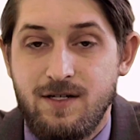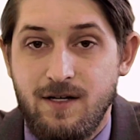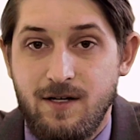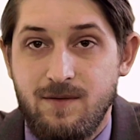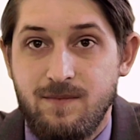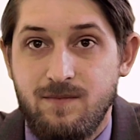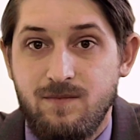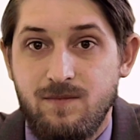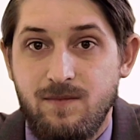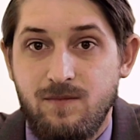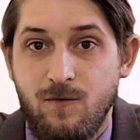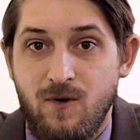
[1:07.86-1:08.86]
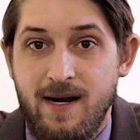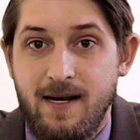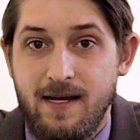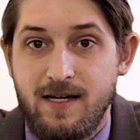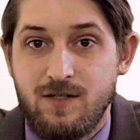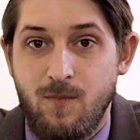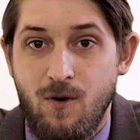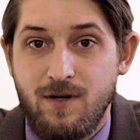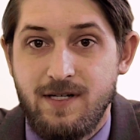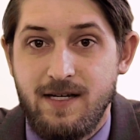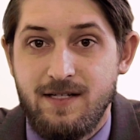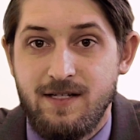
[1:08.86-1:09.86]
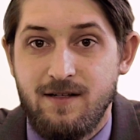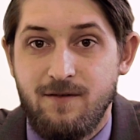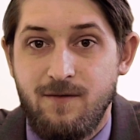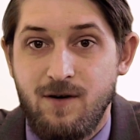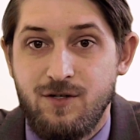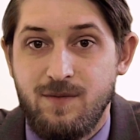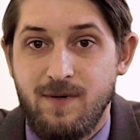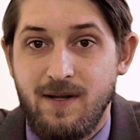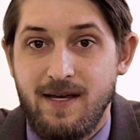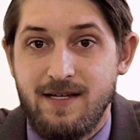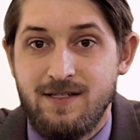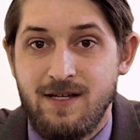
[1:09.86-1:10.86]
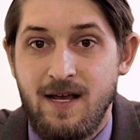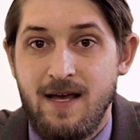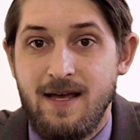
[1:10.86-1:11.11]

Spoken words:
to grant ex partes in the first place,